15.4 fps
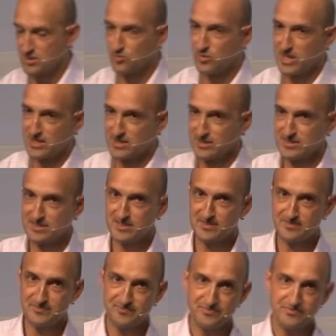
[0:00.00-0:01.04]
the wheels,
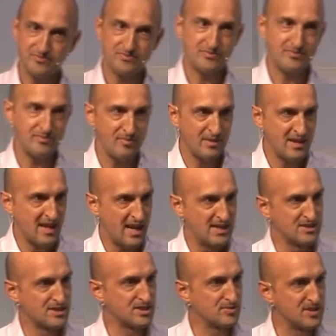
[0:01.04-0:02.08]

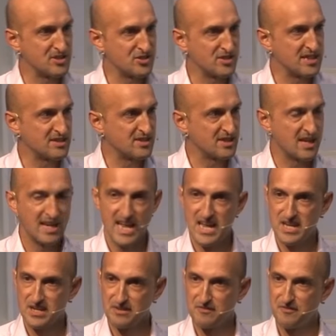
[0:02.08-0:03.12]
and the switch linked to the
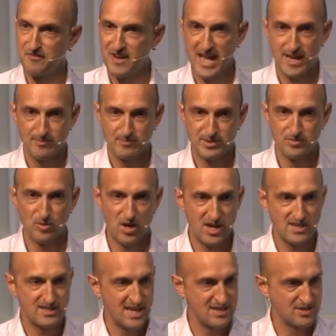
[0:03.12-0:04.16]
landing flaps were
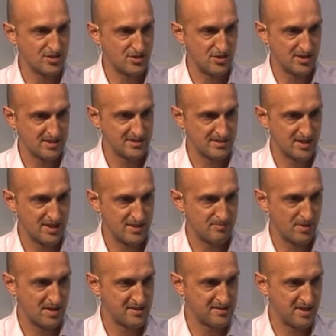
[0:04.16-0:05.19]
identical in
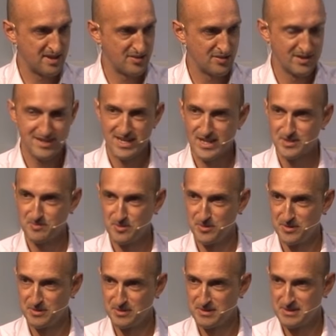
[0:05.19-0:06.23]
side-by-side on the
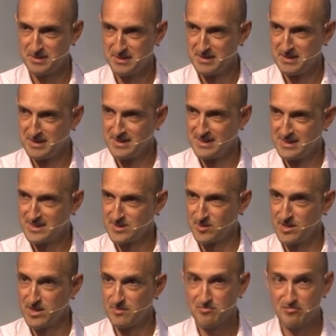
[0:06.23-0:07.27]
dashboard. So
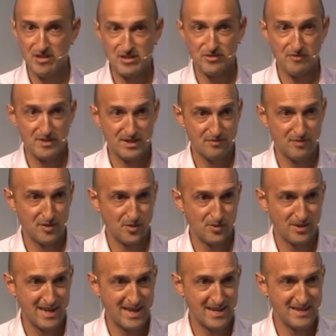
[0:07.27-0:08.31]
under the pressure of a
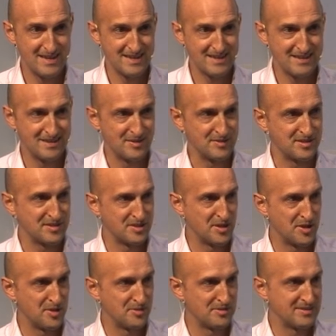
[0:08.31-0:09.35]
difficult landing, you know,
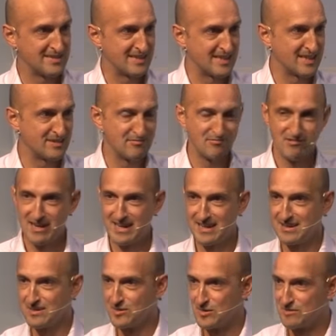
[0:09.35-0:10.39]
snow, sleet,
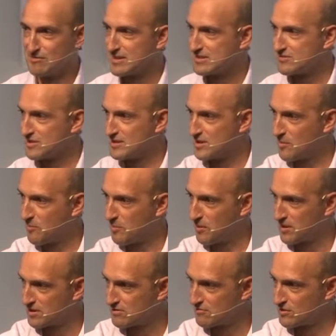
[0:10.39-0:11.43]
rain, and all the rest of it, they were
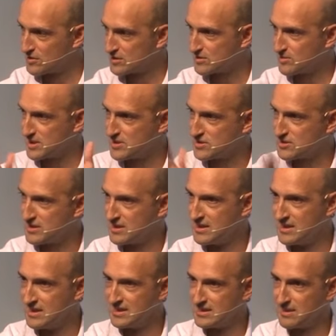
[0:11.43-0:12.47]
pulling the wrong switch.
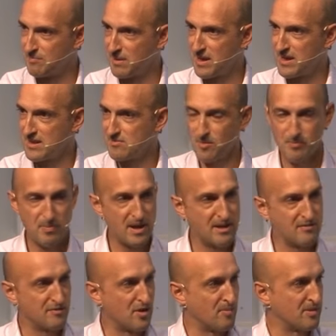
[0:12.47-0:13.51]
The planes were
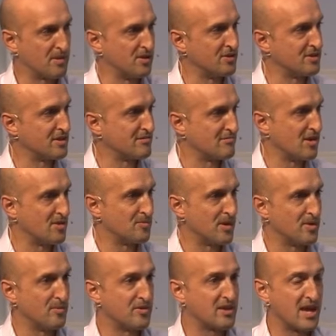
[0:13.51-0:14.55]
belly-flopping onto the
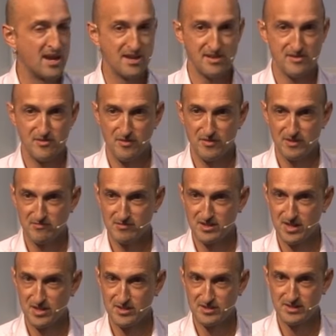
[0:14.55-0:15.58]
runway with catastrophic
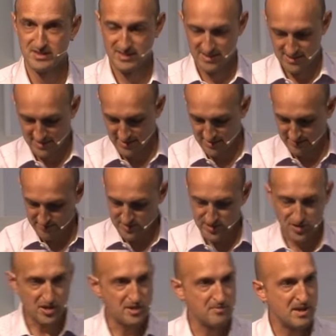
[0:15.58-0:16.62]
results.
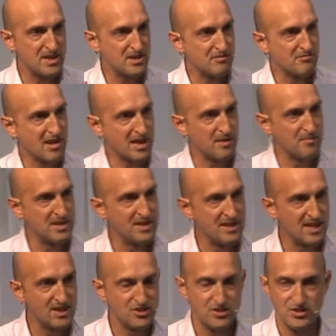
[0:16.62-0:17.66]
So he made the
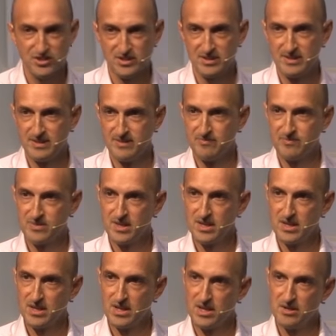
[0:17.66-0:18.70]
recommendation
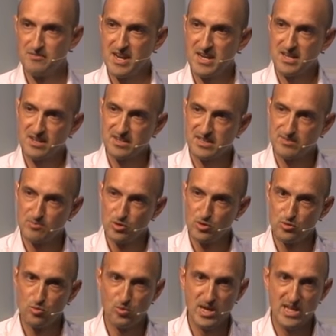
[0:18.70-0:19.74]
of adding a
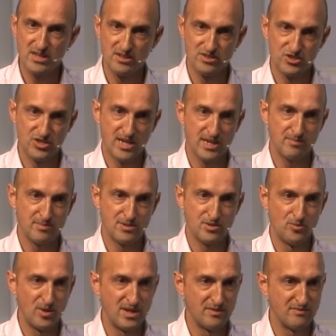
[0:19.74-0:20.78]
small wheel shape
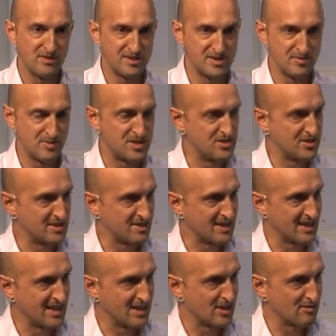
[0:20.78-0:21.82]
to one of the switches,
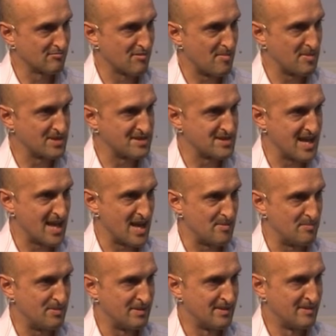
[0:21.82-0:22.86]
like a little rubber
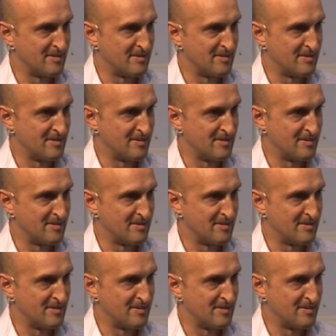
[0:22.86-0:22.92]
tab,